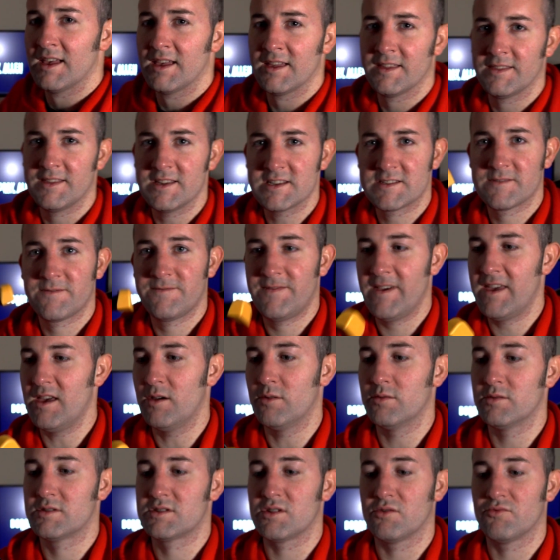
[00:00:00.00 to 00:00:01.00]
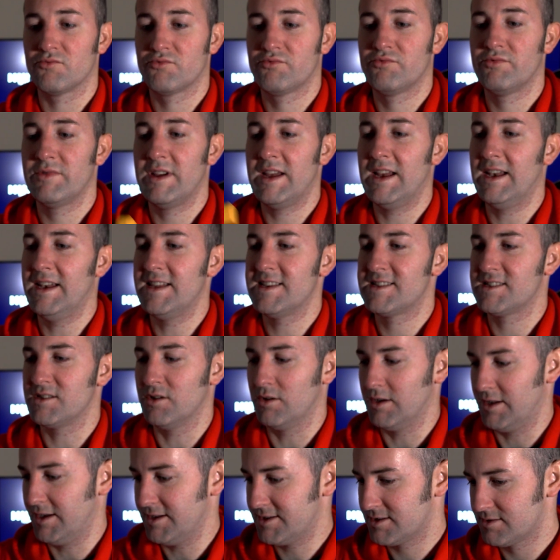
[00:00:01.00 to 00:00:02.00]
this feels really
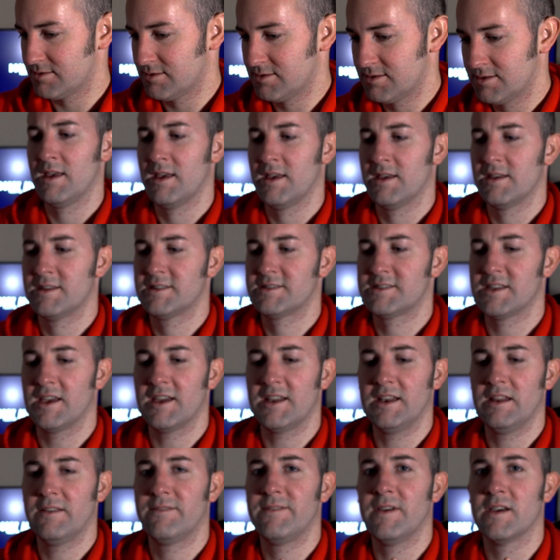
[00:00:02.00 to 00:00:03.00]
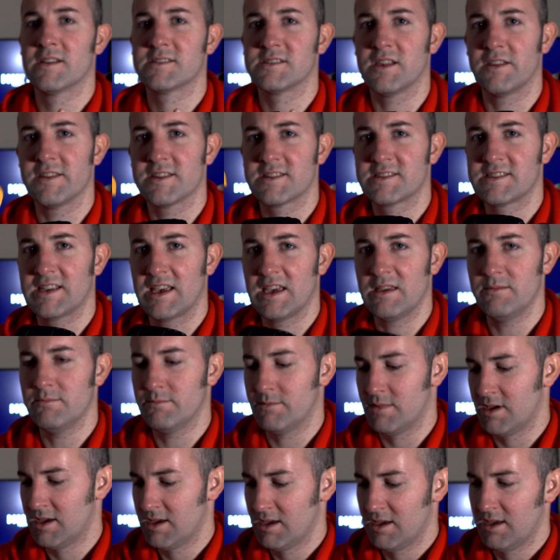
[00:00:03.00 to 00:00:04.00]
solid. Certainly feels like
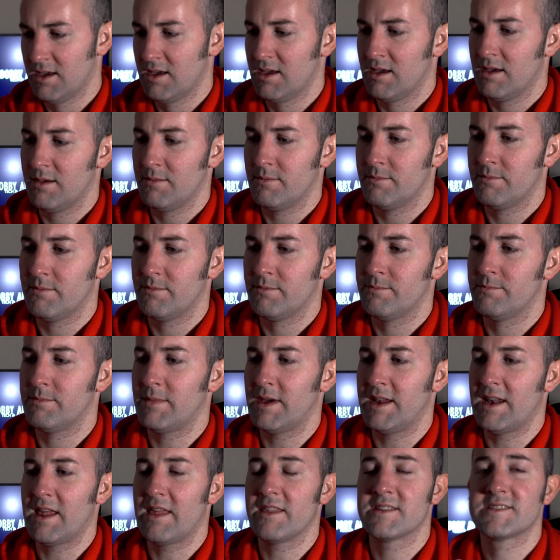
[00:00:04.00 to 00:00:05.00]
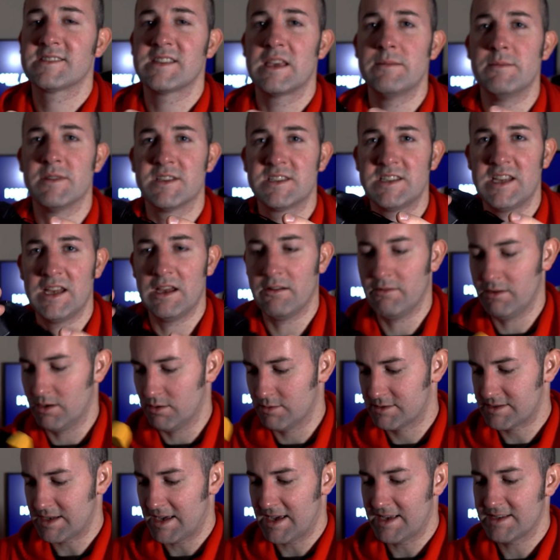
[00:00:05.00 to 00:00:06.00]
made out of the same
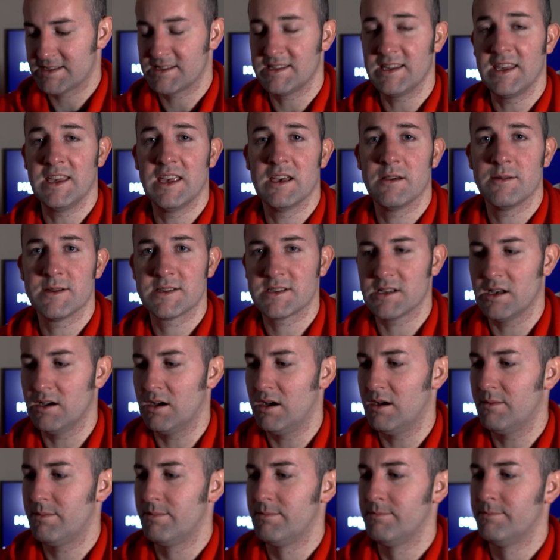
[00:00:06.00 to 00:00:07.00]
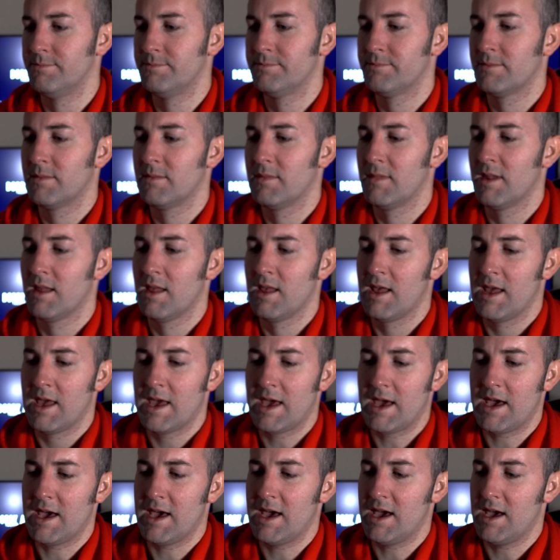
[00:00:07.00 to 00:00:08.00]
materials as the EOS R,
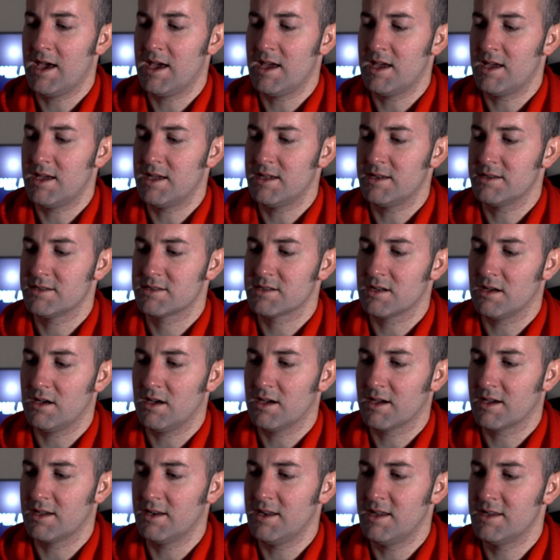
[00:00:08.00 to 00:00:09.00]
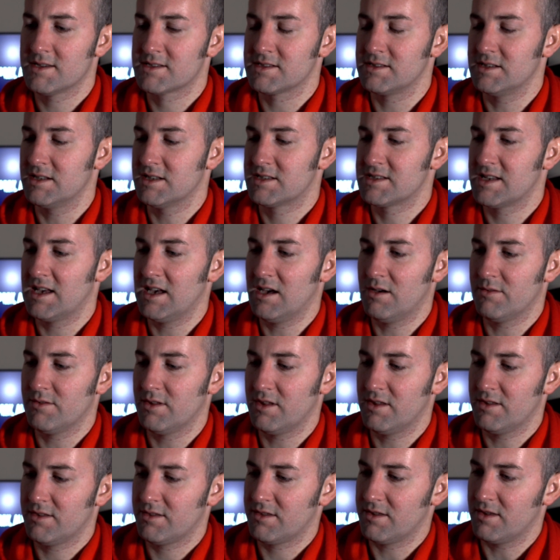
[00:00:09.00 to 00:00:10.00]
and I can instantly tell
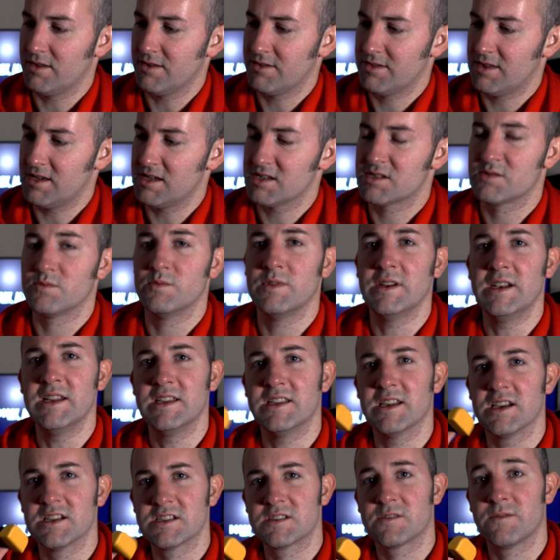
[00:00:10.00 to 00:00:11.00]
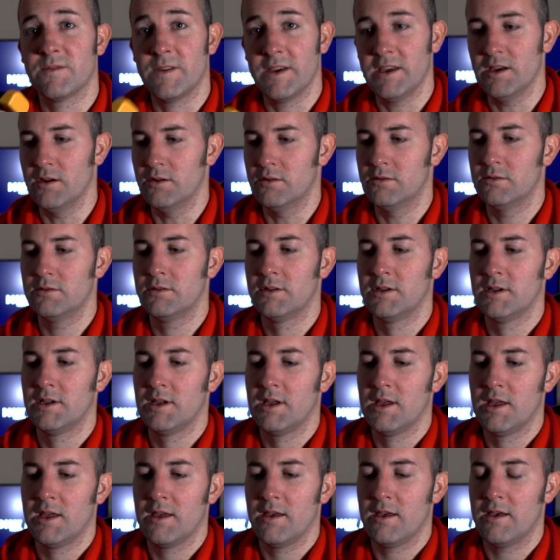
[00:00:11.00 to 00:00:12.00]
that this really does feel
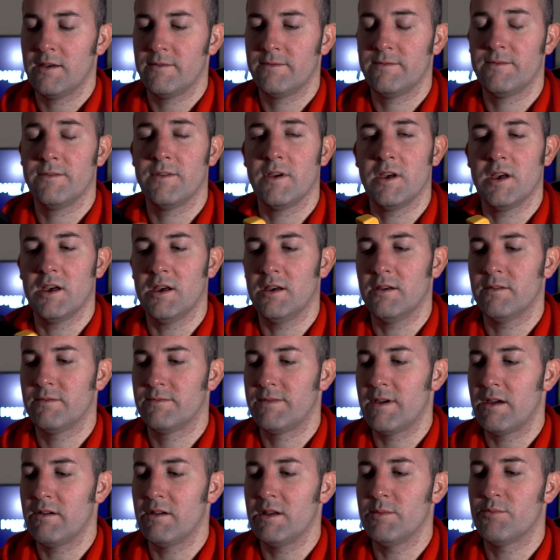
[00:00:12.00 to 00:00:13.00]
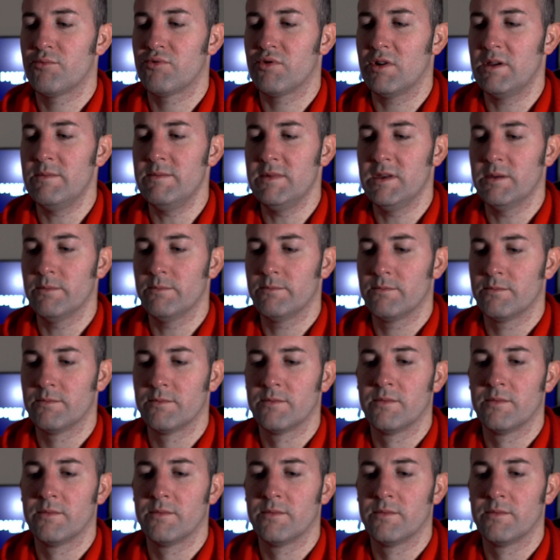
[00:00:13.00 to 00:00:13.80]
very premium